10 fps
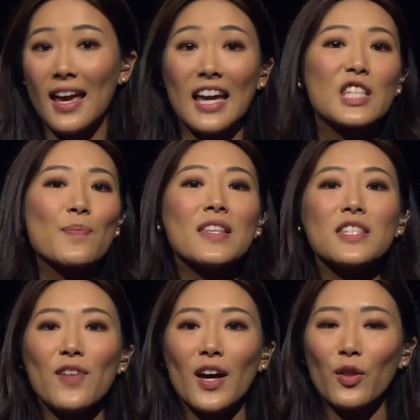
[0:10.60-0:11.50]

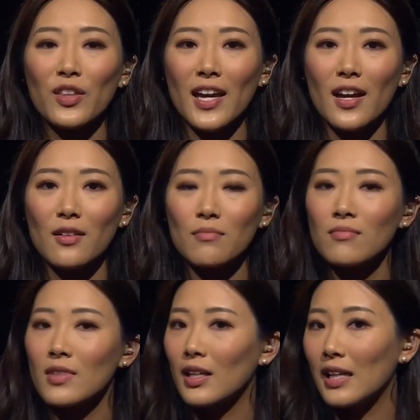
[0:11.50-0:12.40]
expensive healthcare,
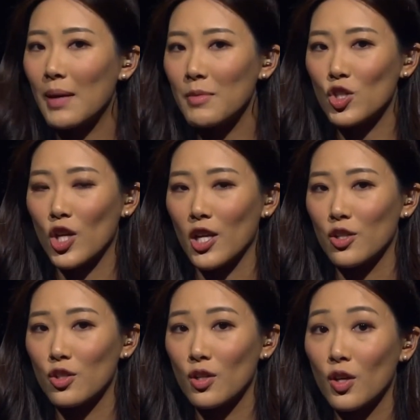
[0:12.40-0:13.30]
climate
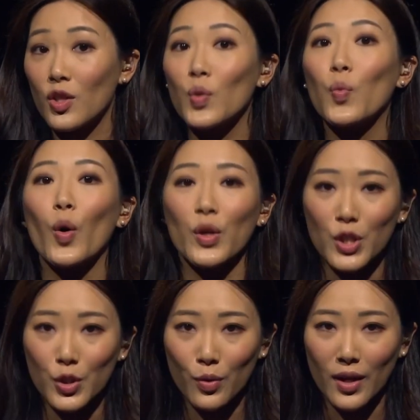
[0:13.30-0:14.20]
change, the war in
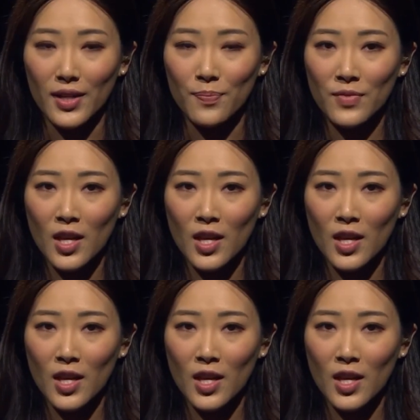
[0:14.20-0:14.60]
Ukraine.